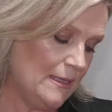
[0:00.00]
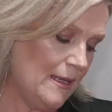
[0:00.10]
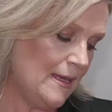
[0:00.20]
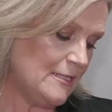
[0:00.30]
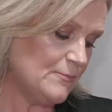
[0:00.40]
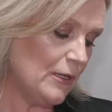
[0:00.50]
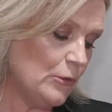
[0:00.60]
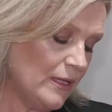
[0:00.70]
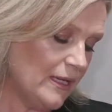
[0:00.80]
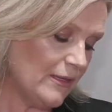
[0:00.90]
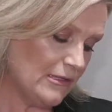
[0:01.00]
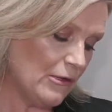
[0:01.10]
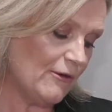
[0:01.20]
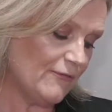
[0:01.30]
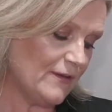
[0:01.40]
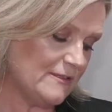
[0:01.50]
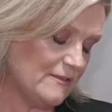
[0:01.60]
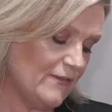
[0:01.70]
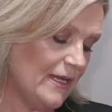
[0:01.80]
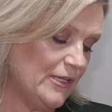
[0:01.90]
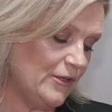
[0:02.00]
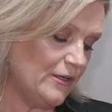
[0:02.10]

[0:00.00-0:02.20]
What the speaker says: And by looking at the light reflectance value,